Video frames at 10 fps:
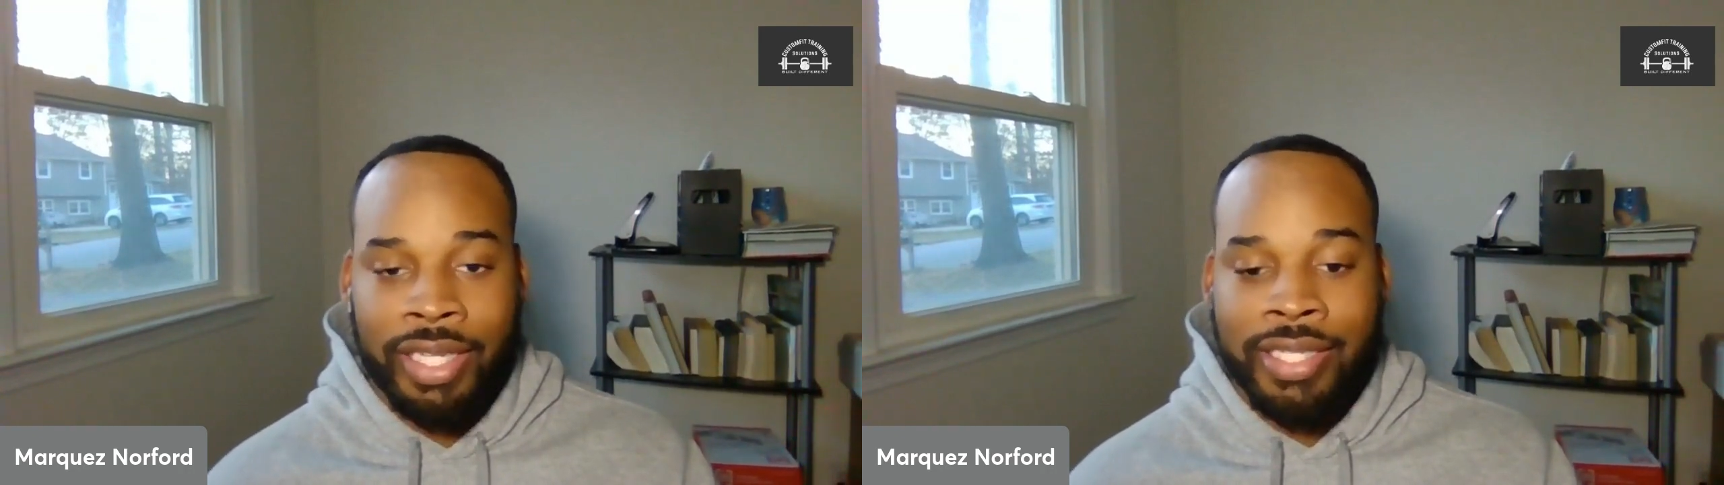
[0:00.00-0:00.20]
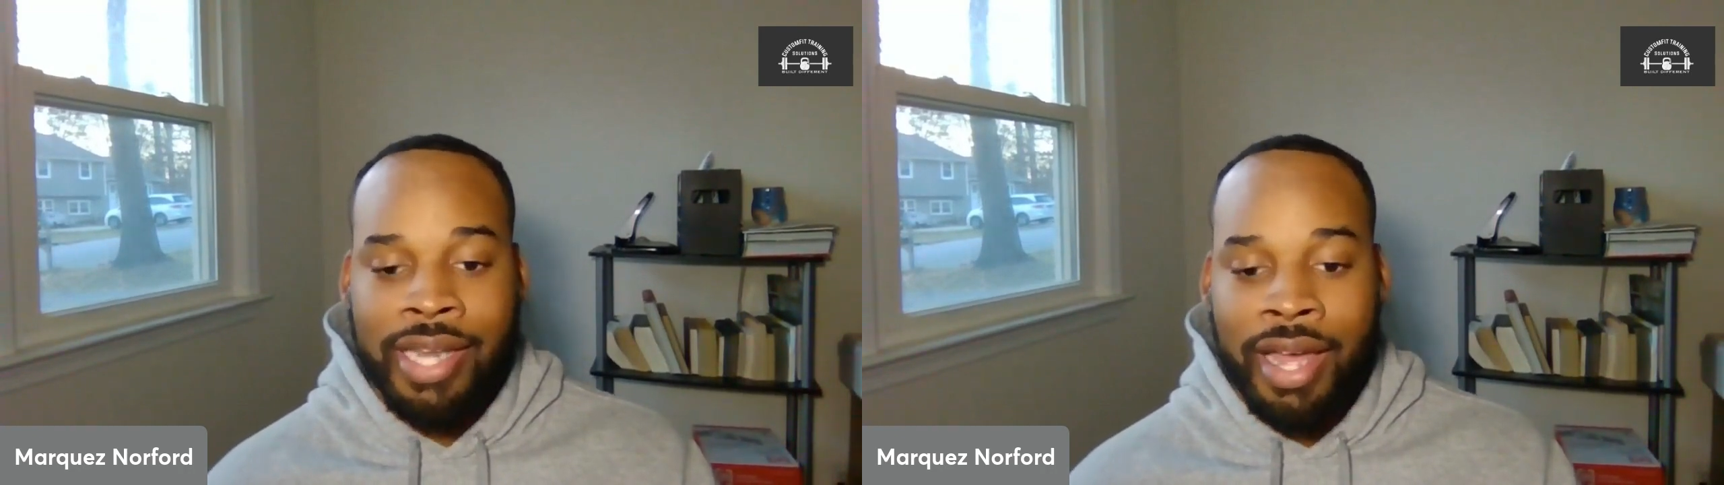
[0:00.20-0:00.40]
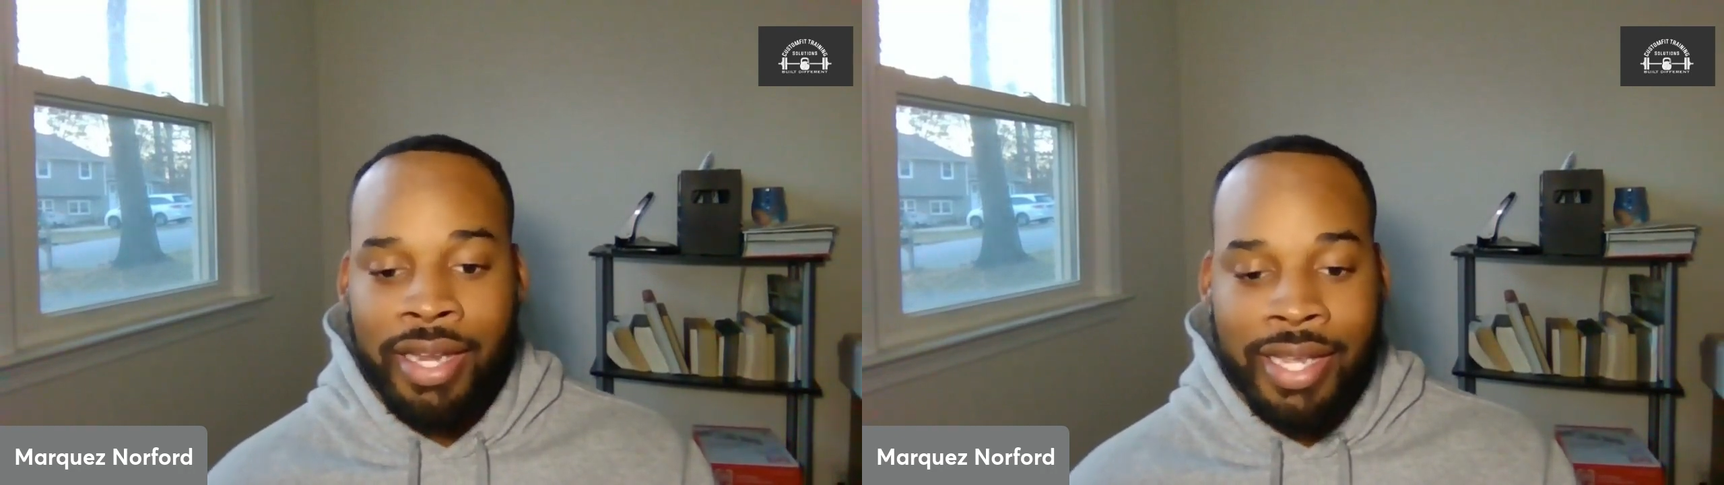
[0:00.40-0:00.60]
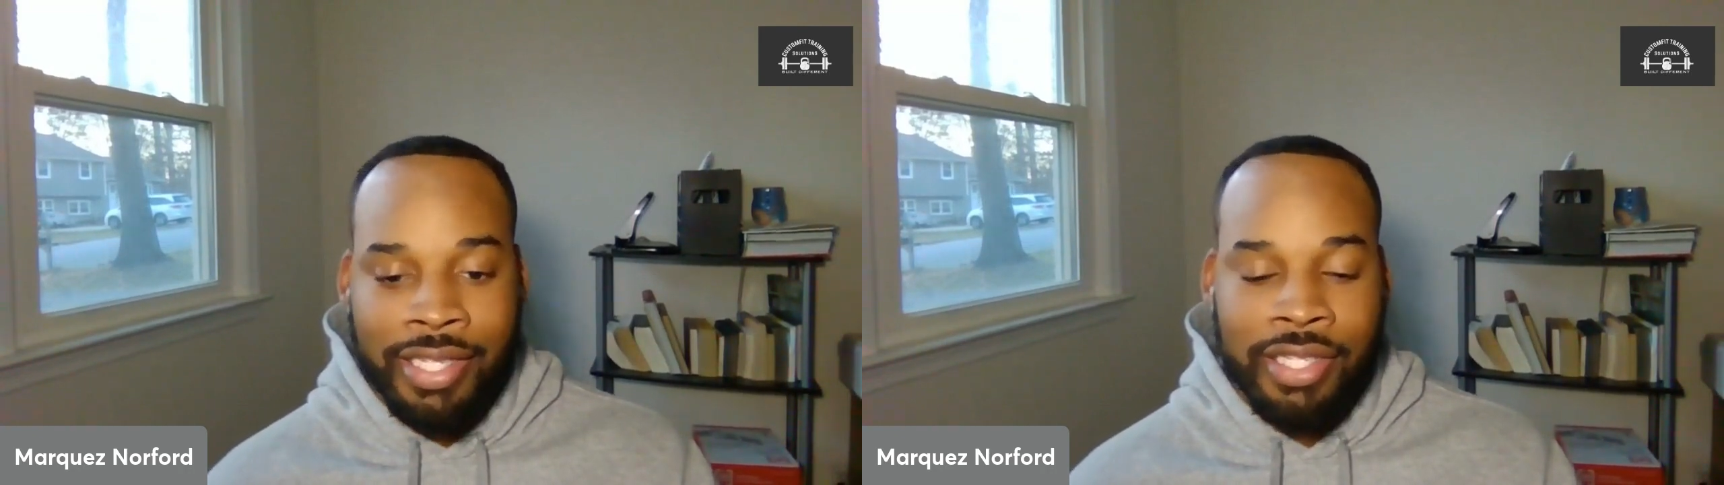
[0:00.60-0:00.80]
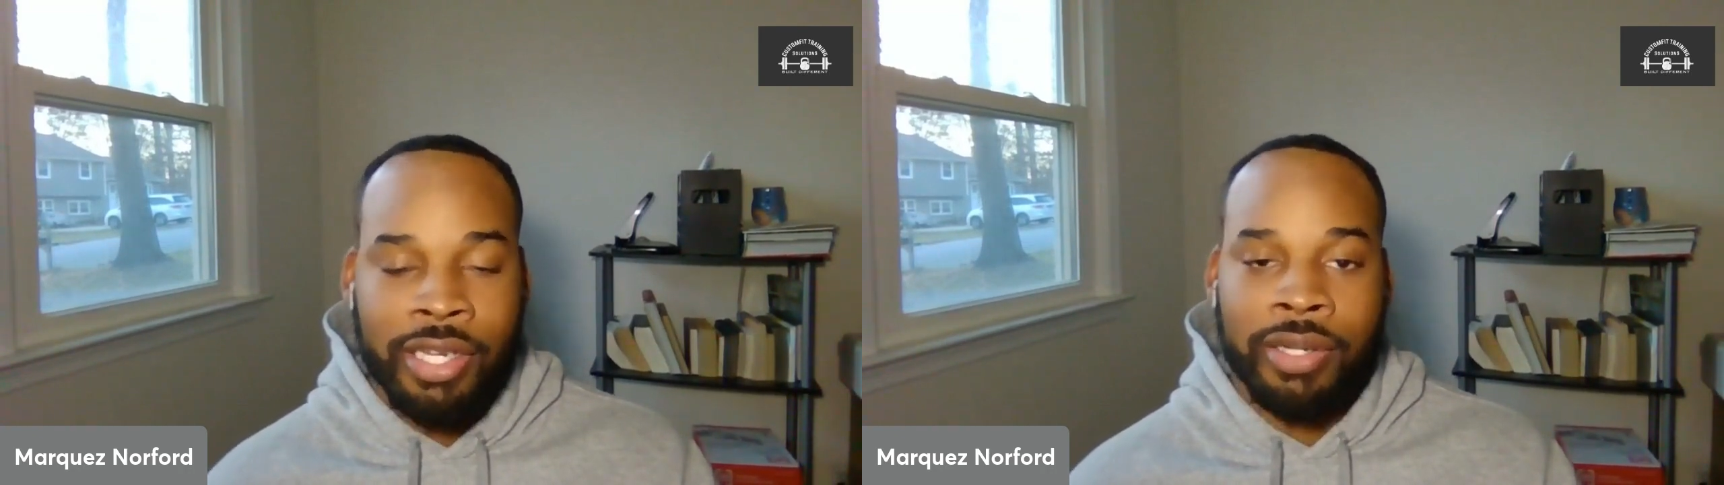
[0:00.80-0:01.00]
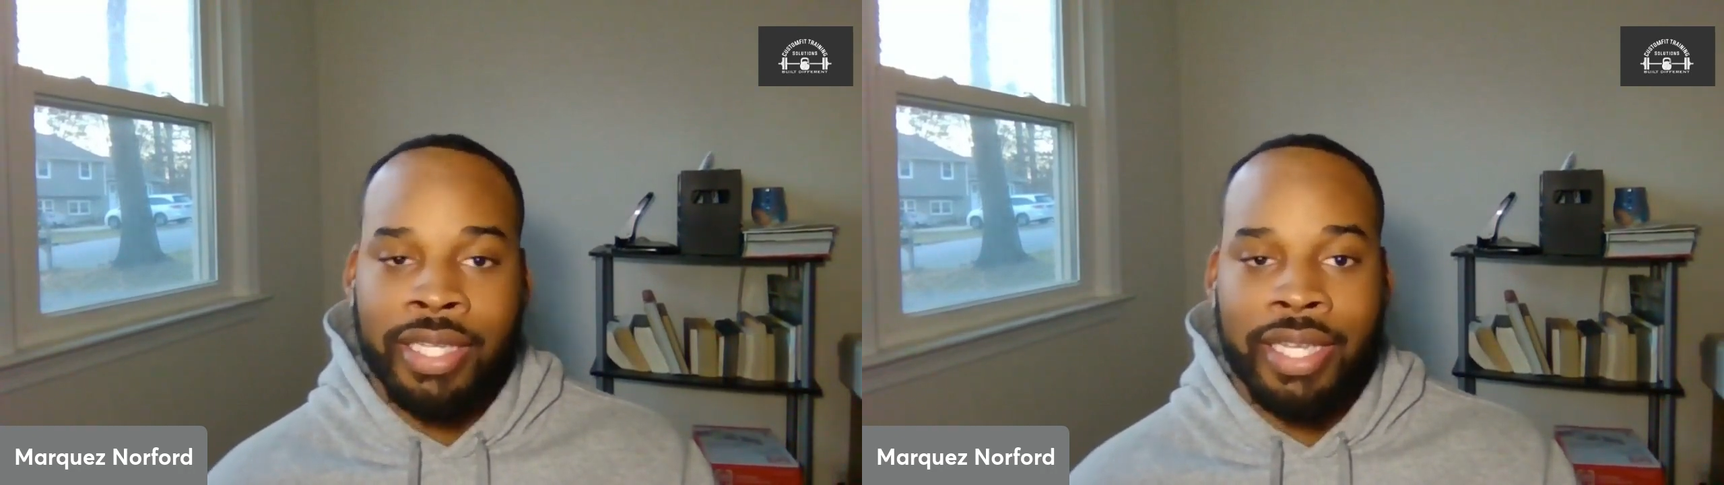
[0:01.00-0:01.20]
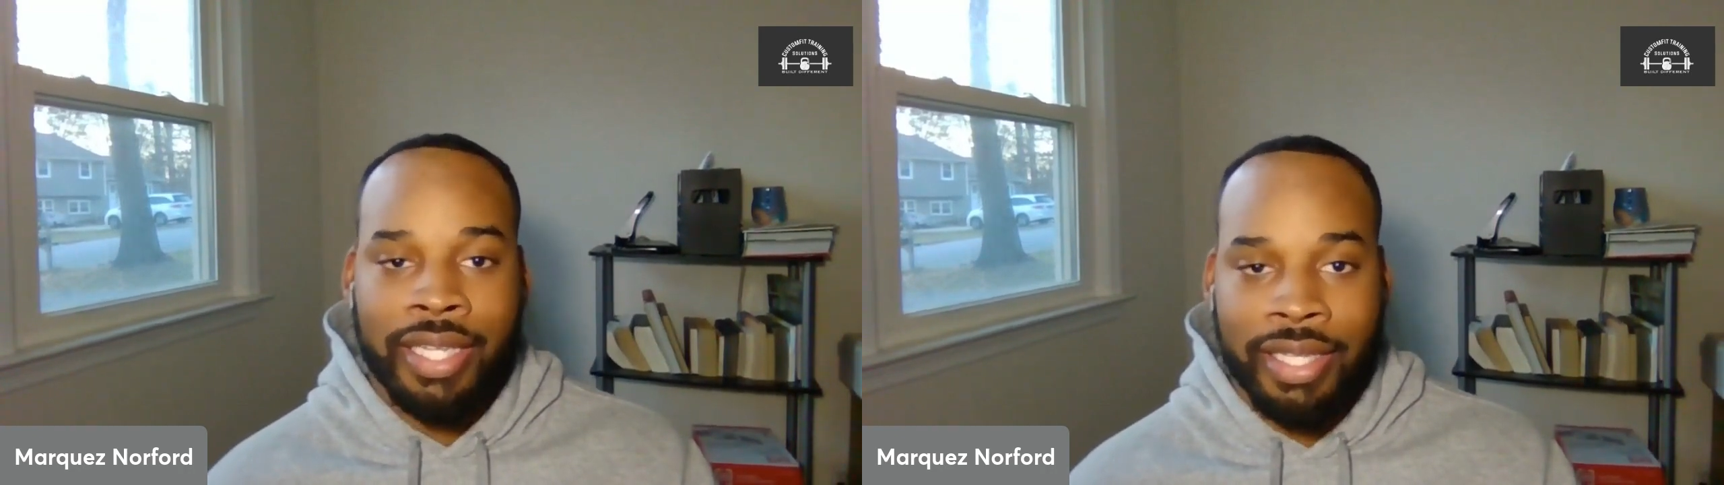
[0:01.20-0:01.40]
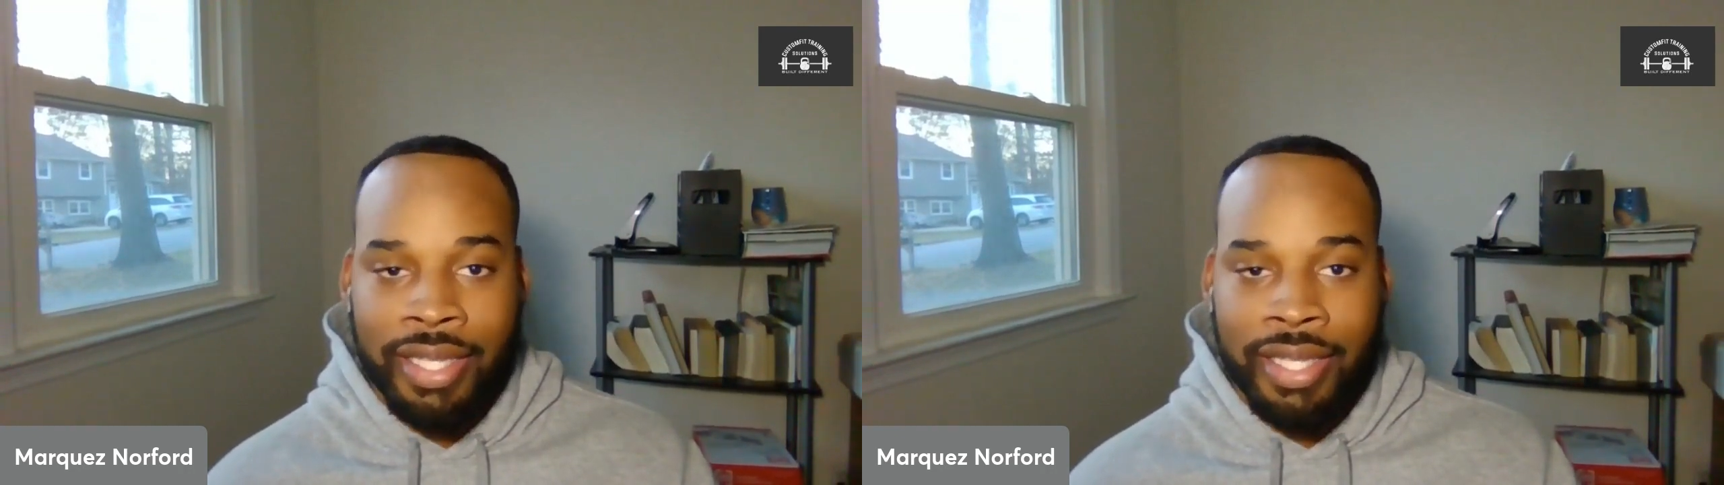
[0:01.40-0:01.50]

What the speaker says: It's not necessarily